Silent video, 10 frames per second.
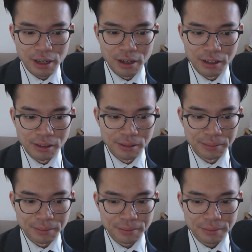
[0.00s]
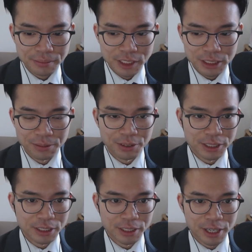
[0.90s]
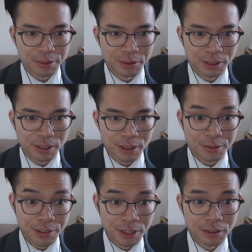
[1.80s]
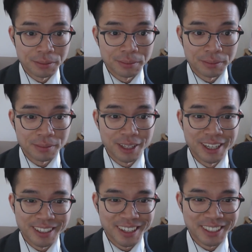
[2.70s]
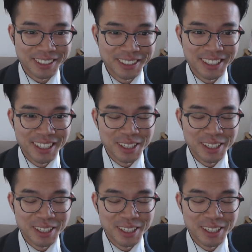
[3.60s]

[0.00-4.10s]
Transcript: some friends and I would like film like us